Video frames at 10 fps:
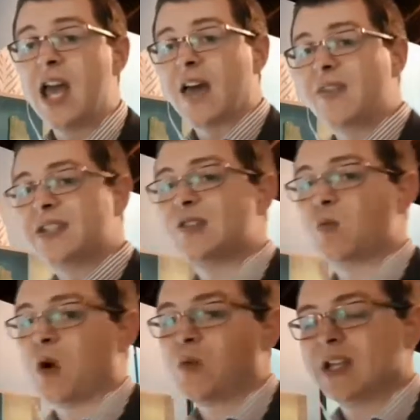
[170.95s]
And this is
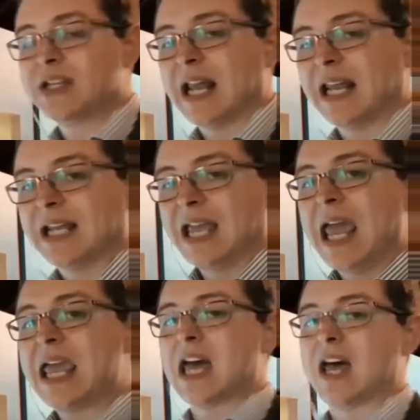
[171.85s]
what we're telling
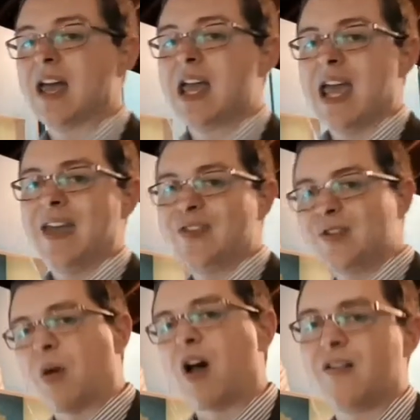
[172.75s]
here in this
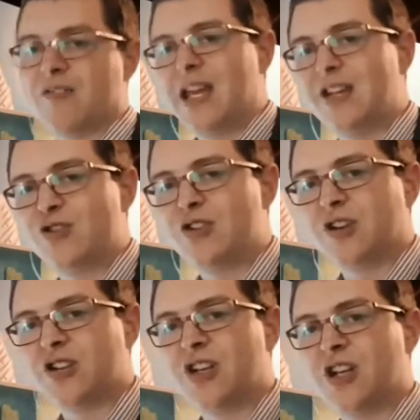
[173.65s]
part of the
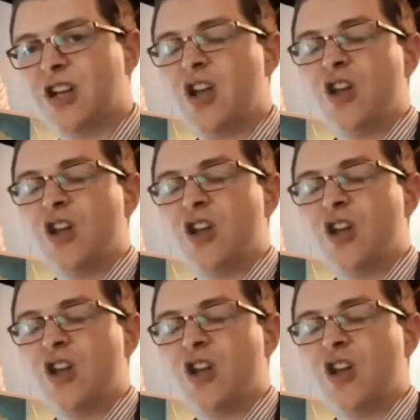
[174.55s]
introduction